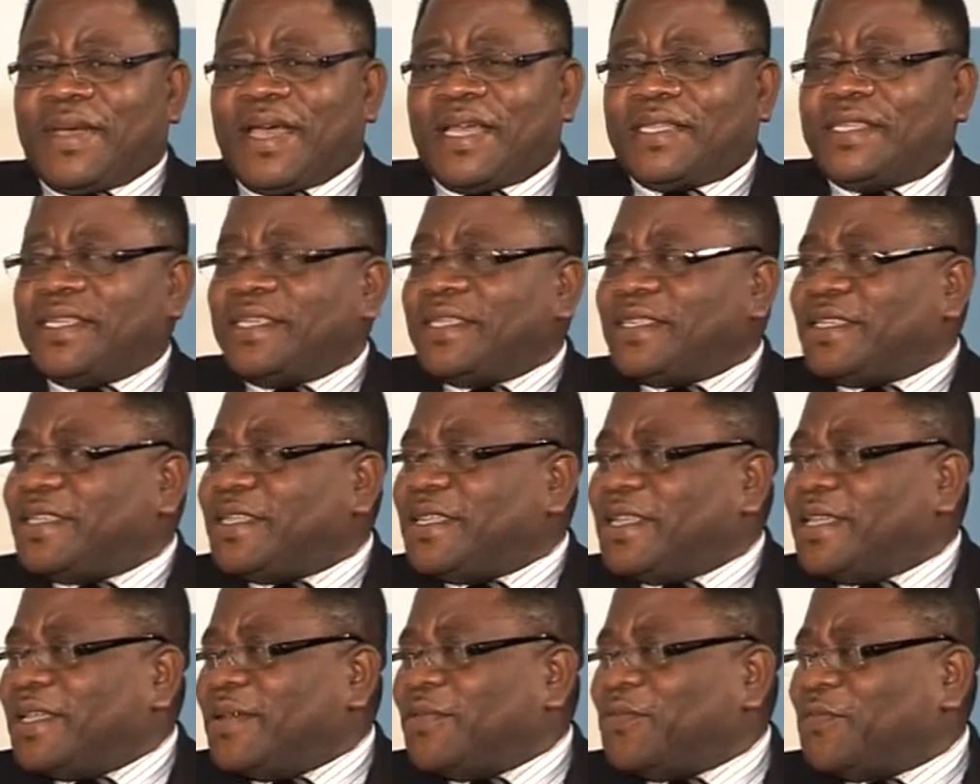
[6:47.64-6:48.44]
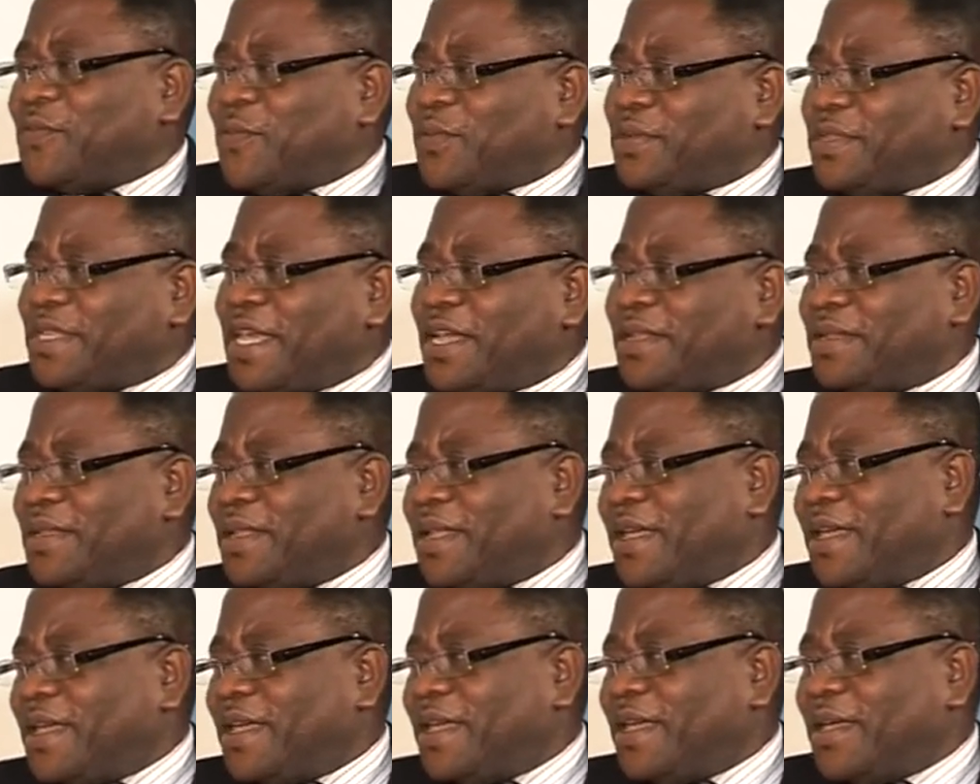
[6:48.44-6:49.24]
I think for
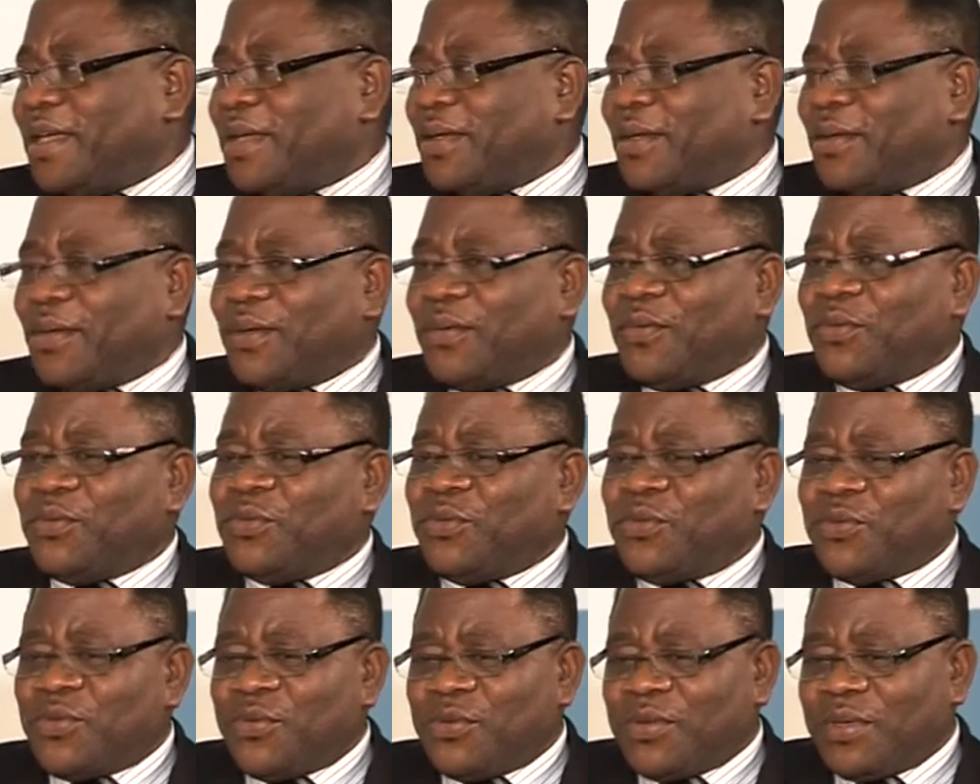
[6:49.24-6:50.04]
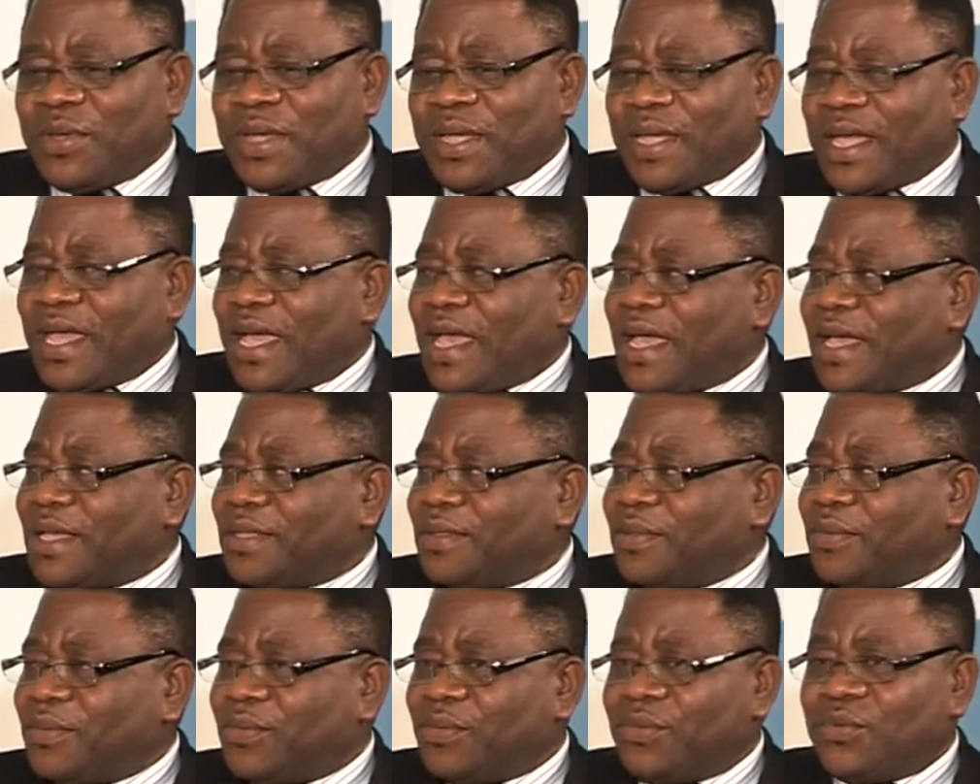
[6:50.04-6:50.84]
that, you
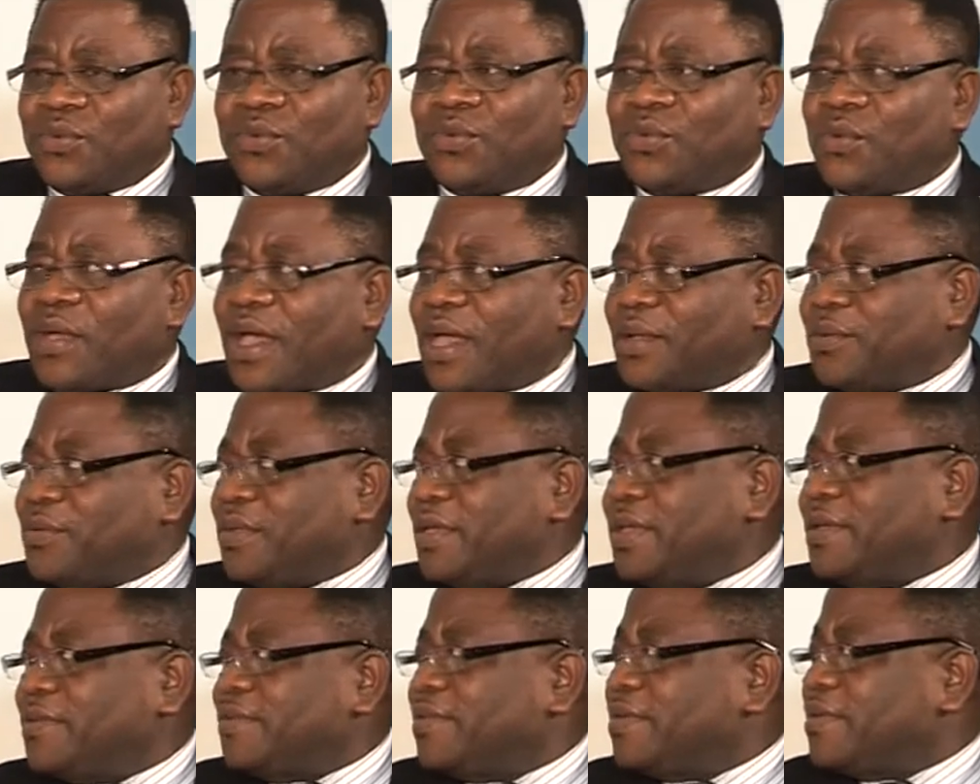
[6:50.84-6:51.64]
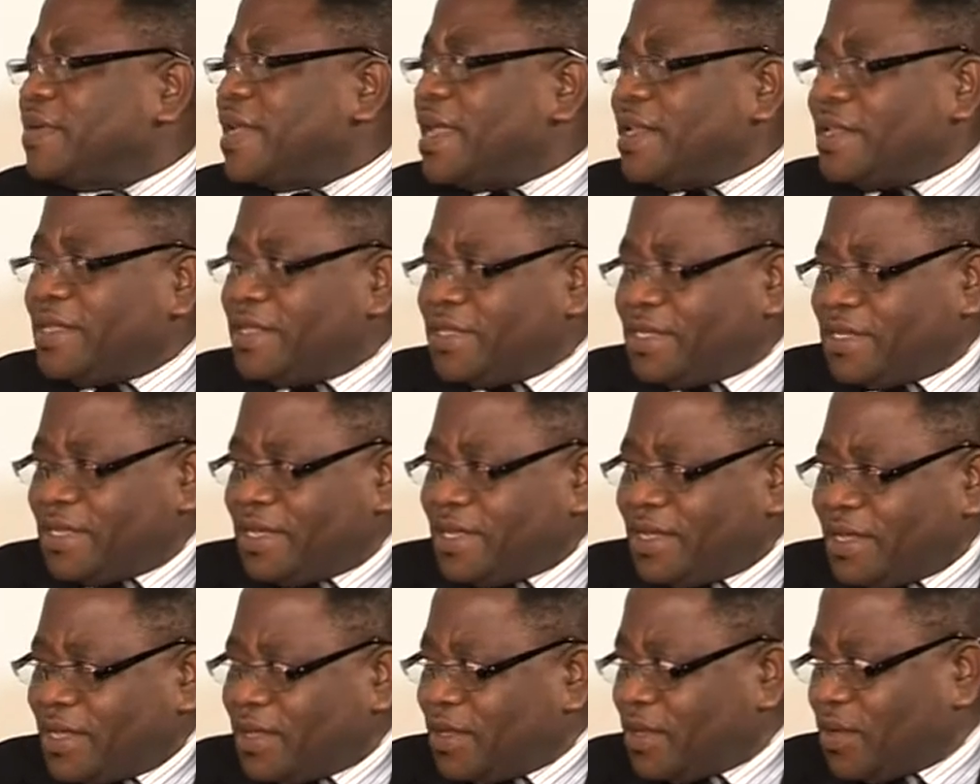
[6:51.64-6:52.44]
are doing
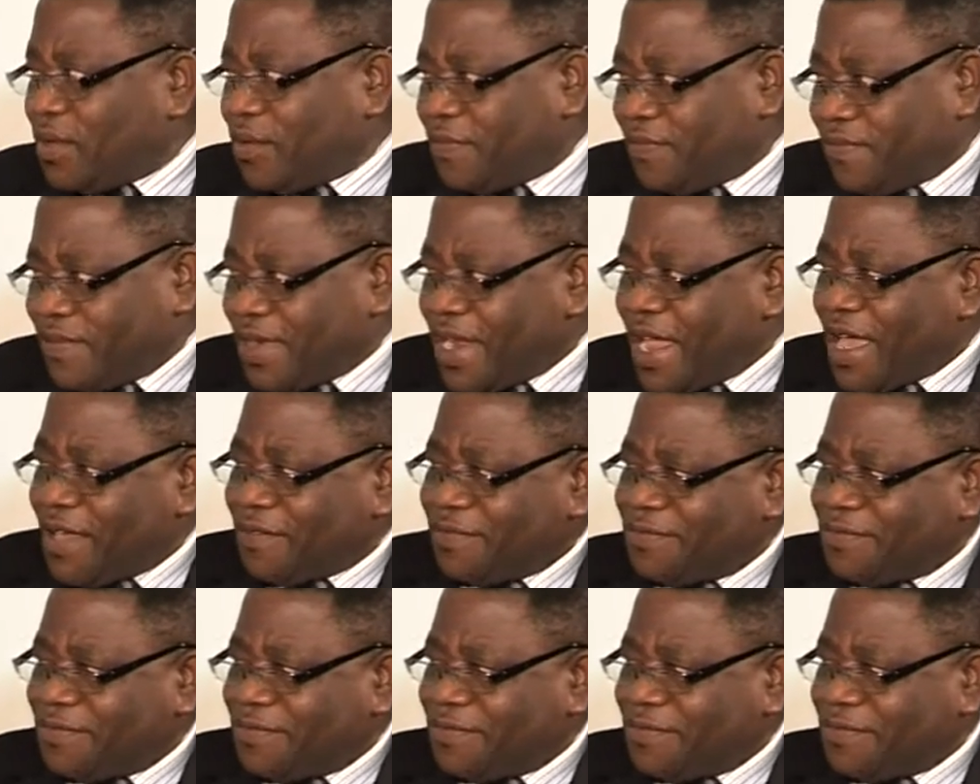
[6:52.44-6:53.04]
reality of live